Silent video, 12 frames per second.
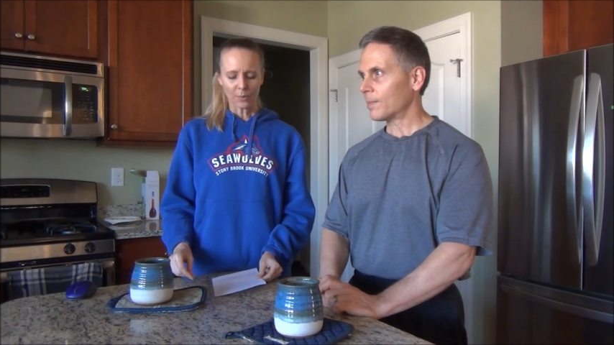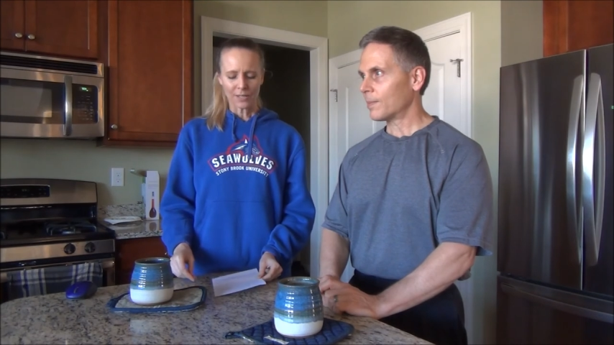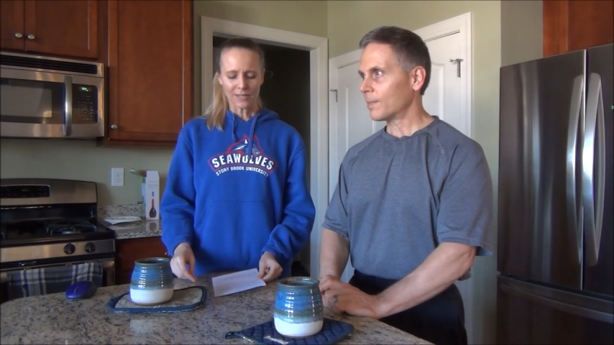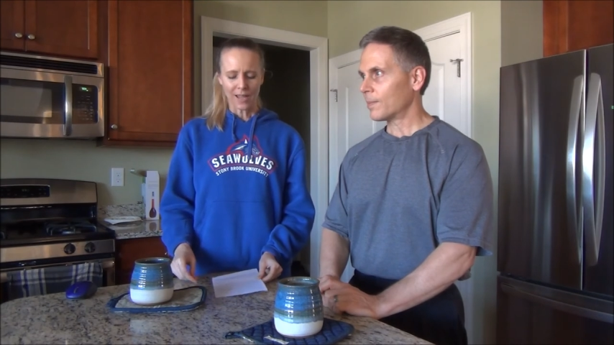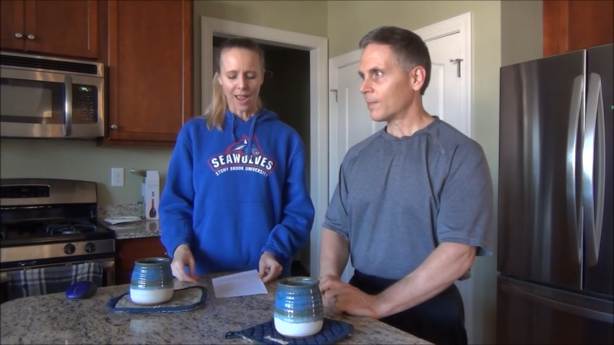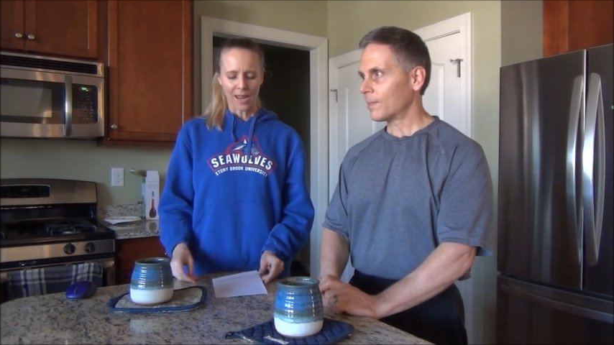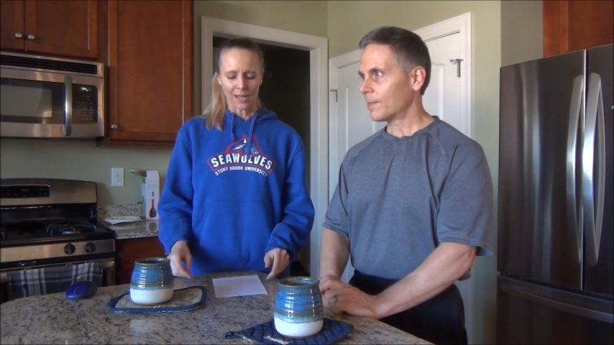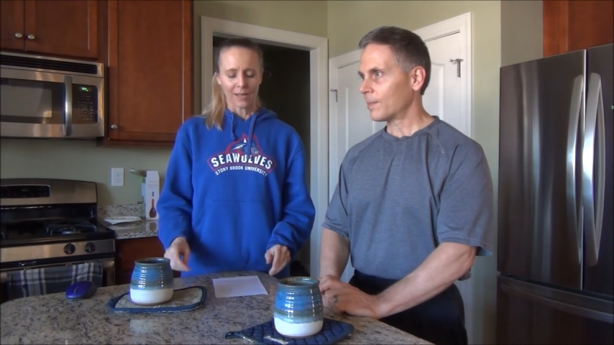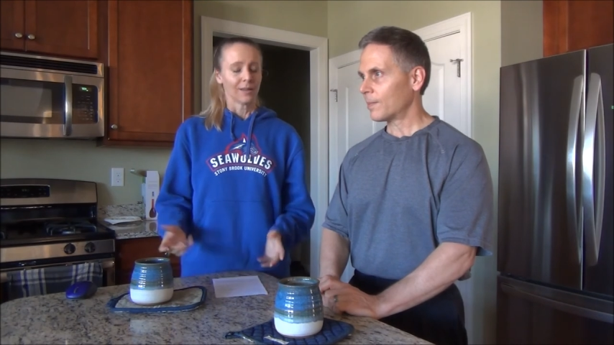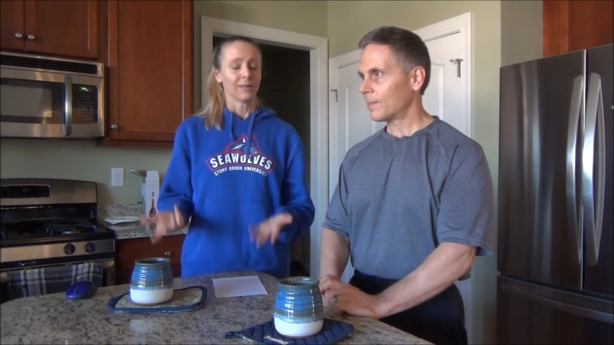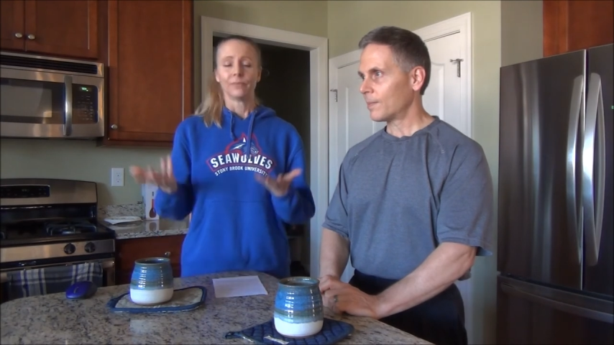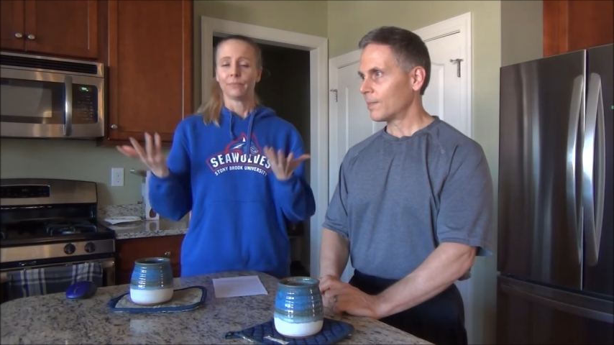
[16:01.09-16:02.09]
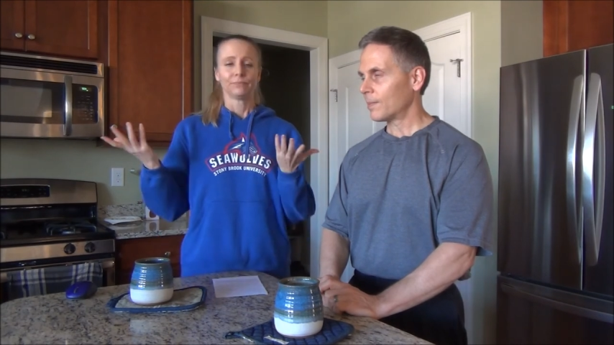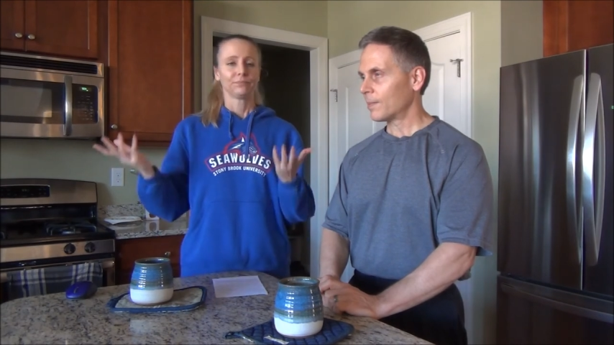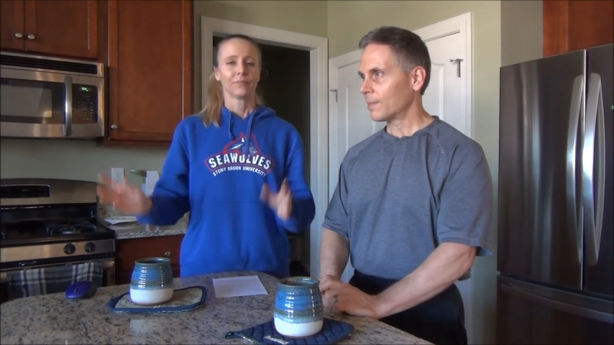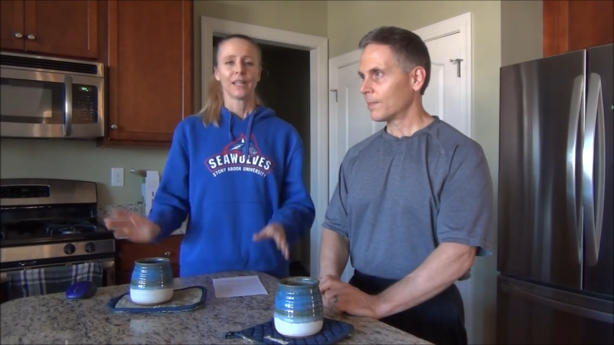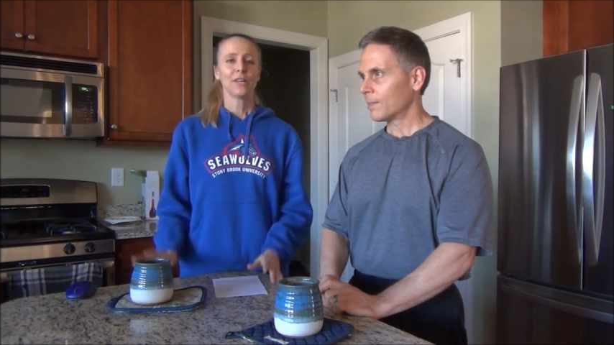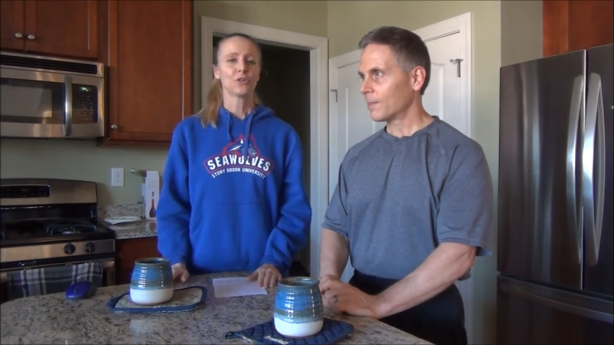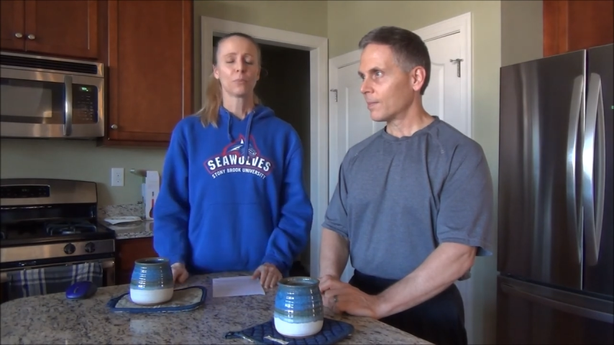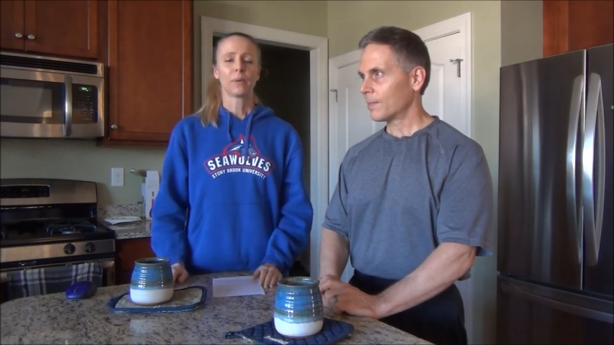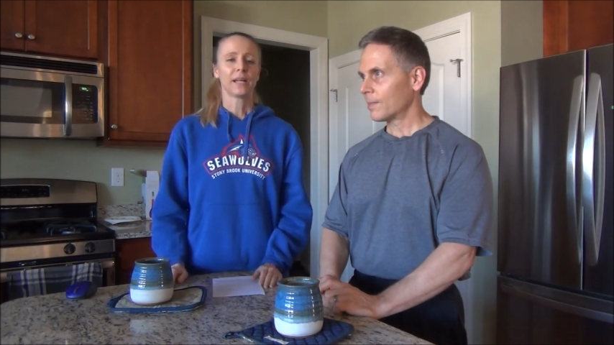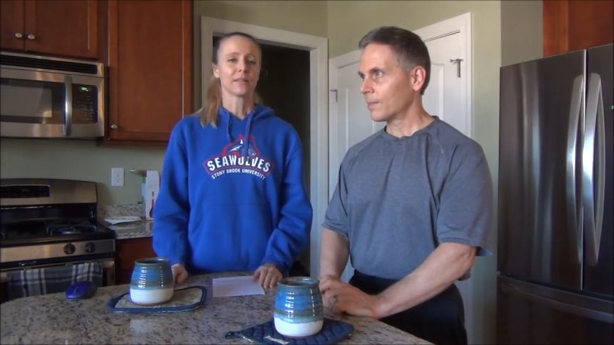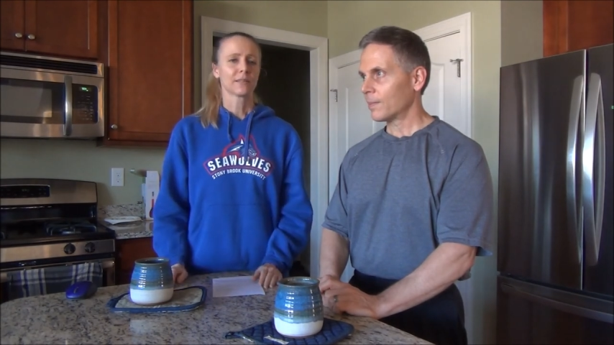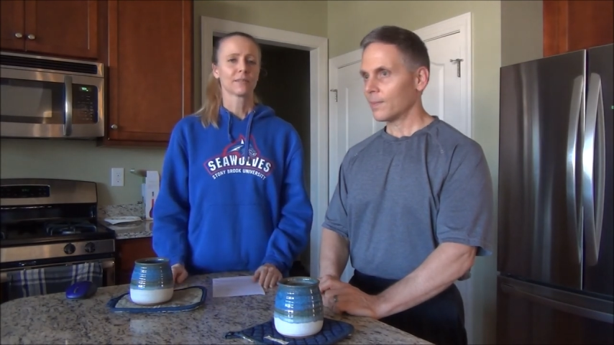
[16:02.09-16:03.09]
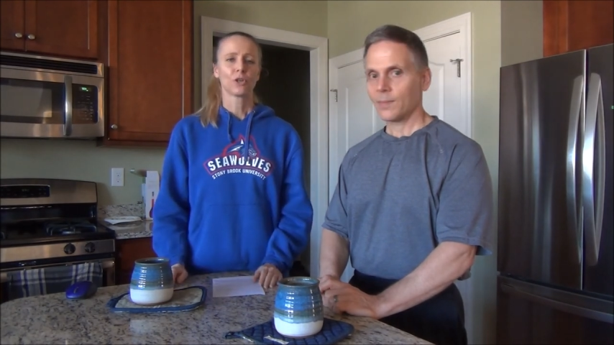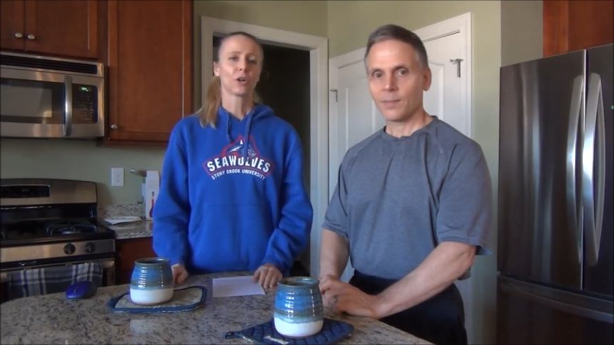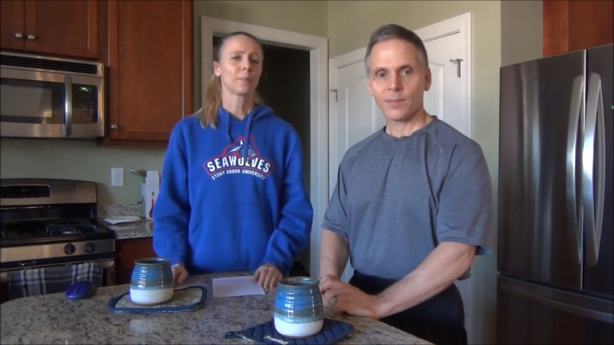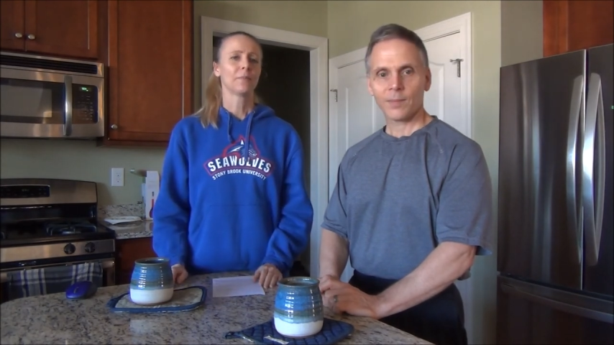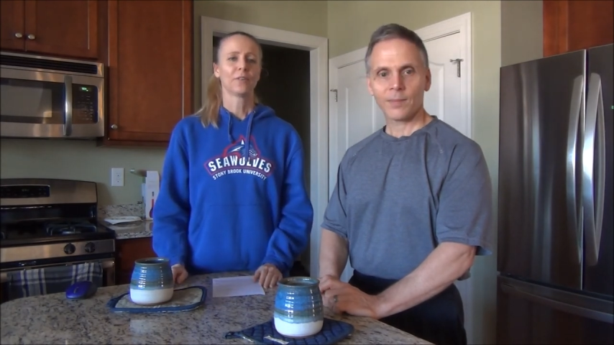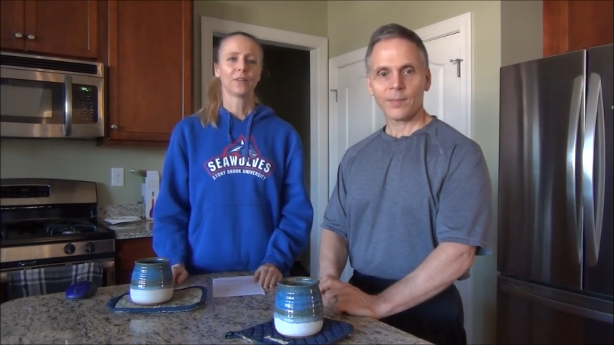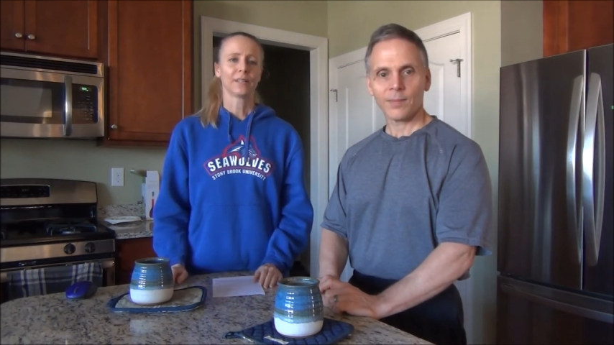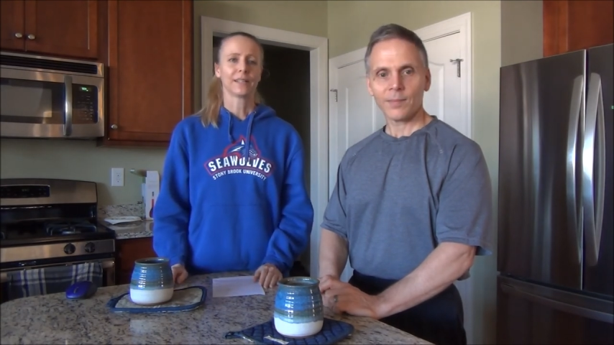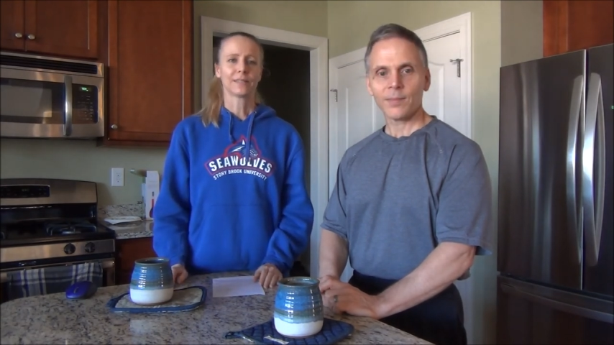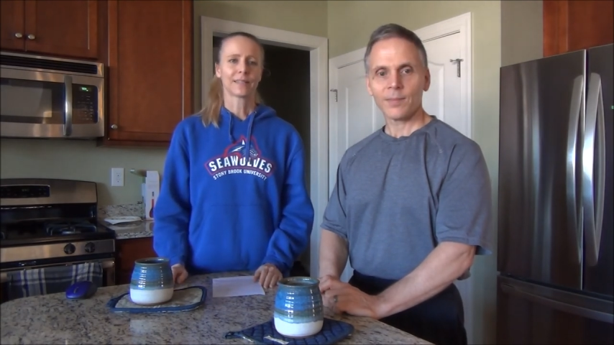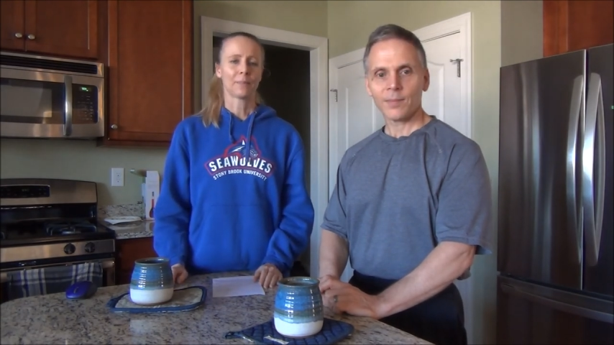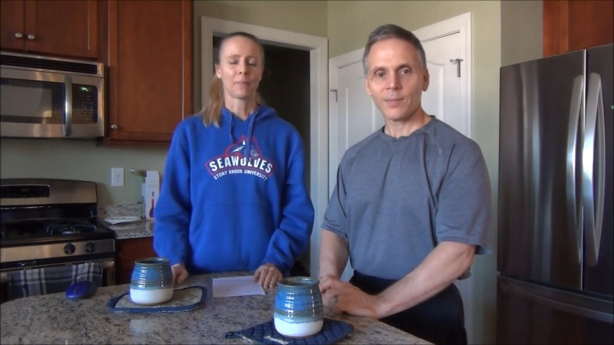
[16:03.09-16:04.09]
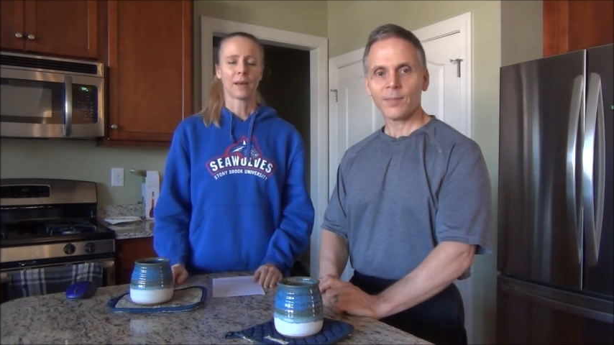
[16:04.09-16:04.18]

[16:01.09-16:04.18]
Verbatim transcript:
Speaker 1: would say eat your beans, cook them for at least 10